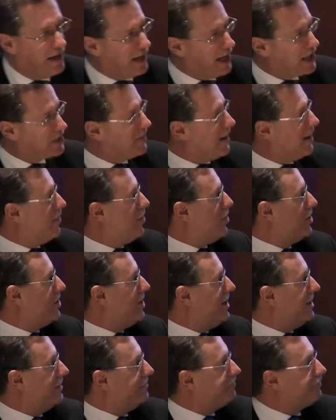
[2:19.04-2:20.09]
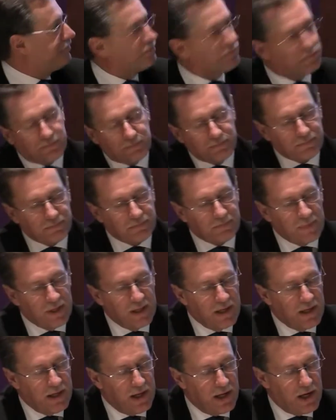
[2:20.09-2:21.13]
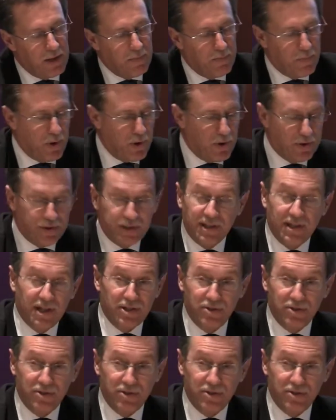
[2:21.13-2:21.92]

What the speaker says: And hence my point here. A board